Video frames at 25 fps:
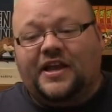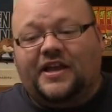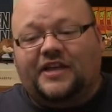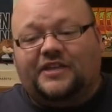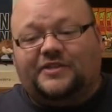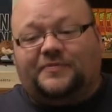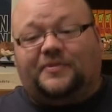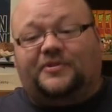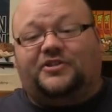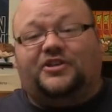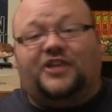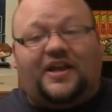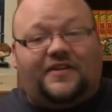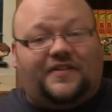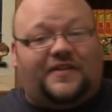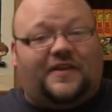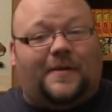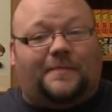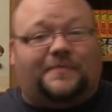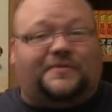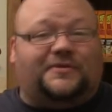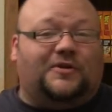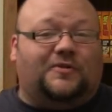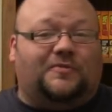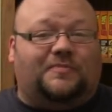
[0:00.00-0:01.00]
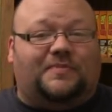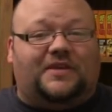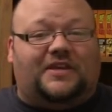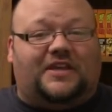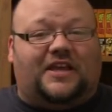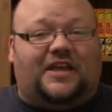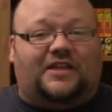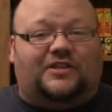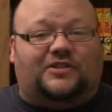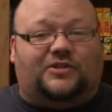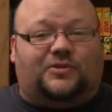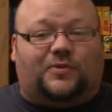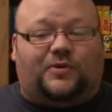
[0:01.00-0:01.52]
Especially how the episode
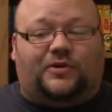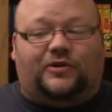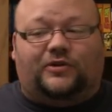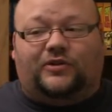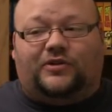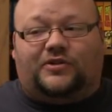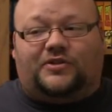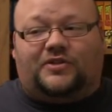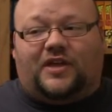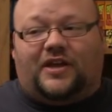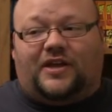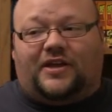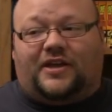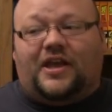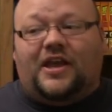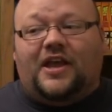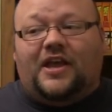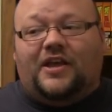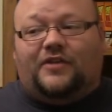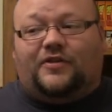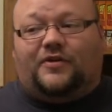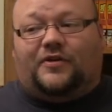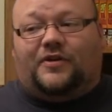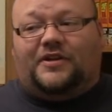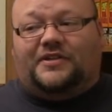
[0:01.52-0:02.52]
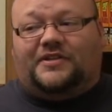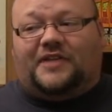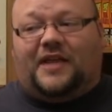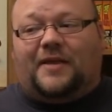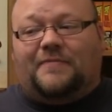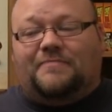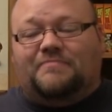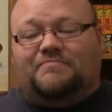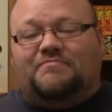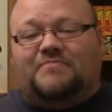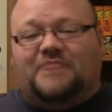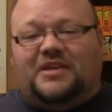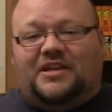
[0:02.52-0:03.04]
begins, where it looks like there is a
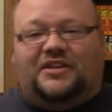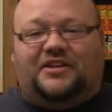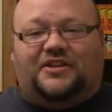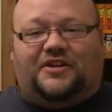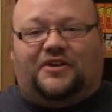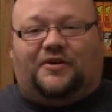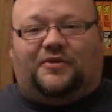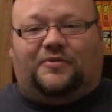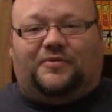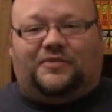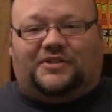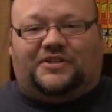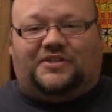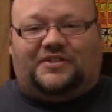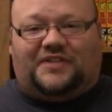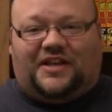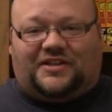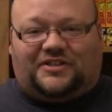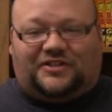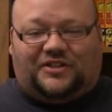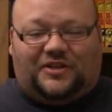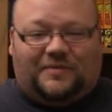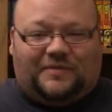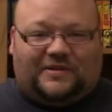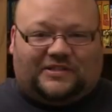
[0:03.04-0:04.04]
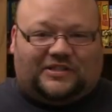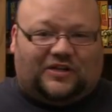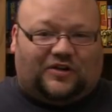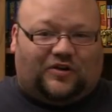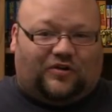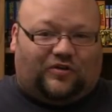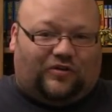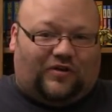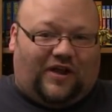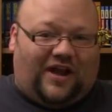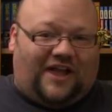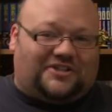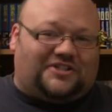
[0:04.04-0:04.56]
meteor which is actually about to
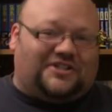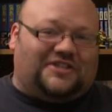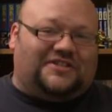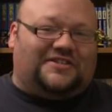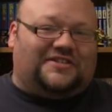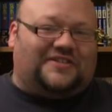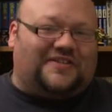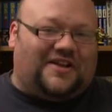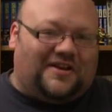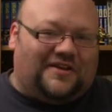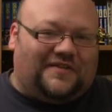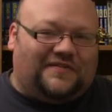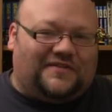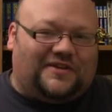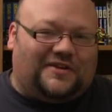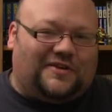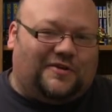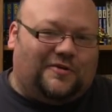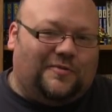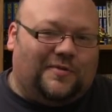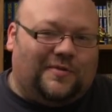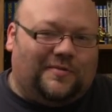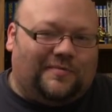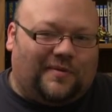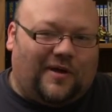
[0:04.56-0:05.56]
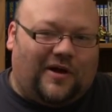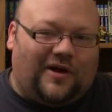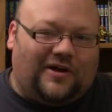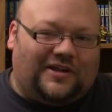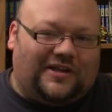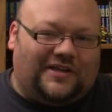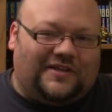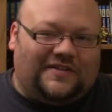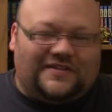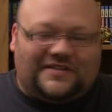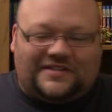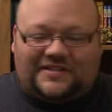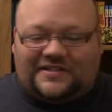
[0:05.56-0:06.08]
crash inside of the human
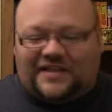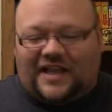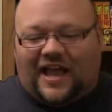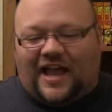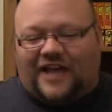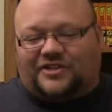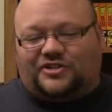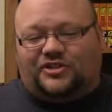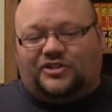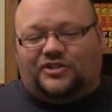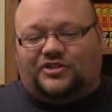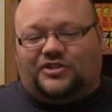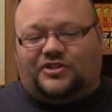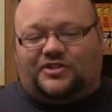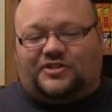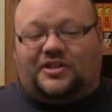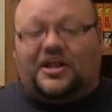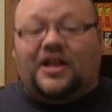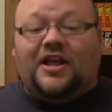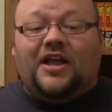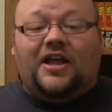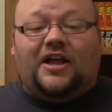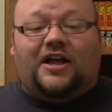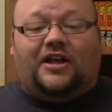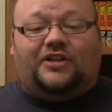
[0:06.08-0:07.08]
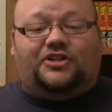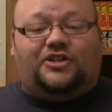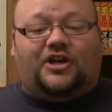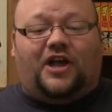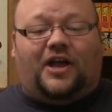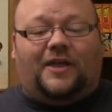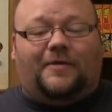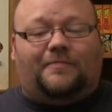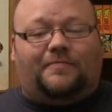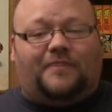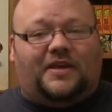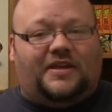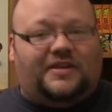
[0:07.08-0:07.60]
body, and this is actually just a
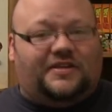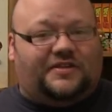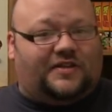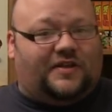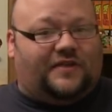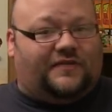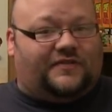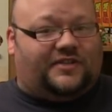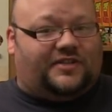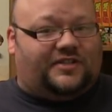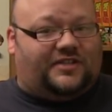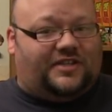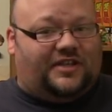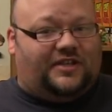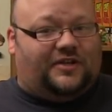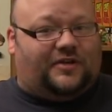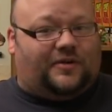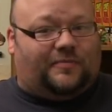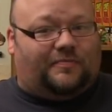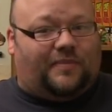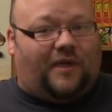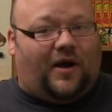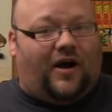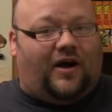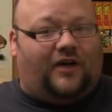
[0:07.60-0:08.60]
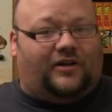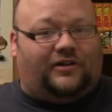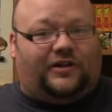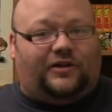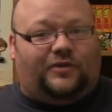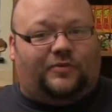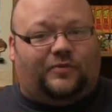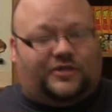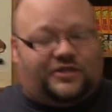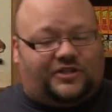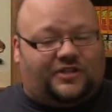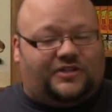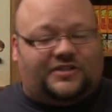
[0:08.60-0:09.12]
giant piece of cedar
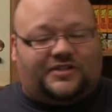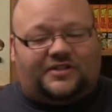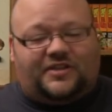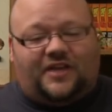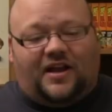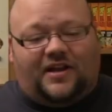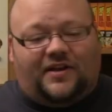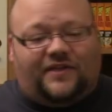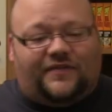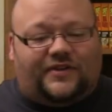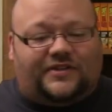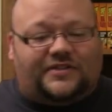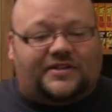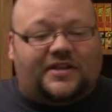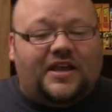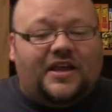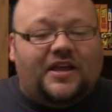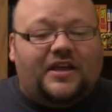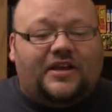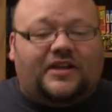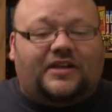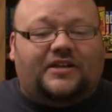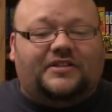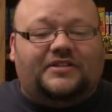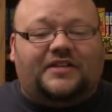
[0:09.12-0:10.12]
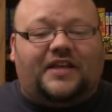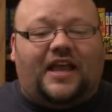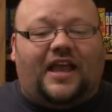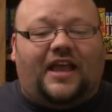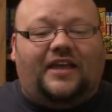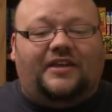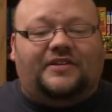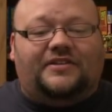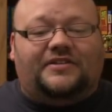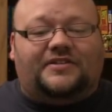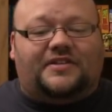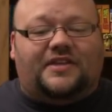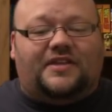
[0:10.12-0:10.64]
pollen, which inside of it
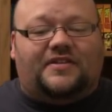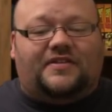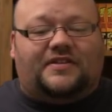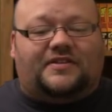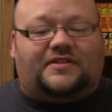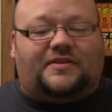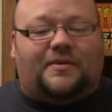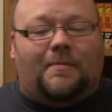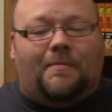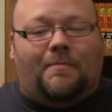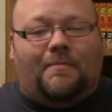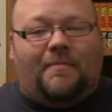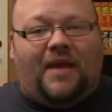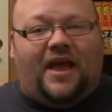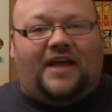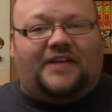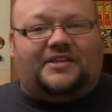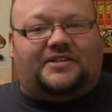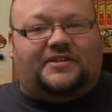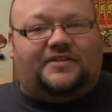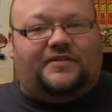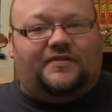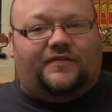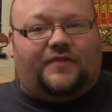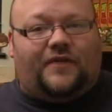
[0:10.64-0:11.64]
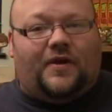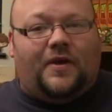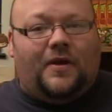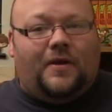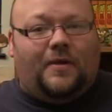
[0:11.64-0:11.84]
contains this massive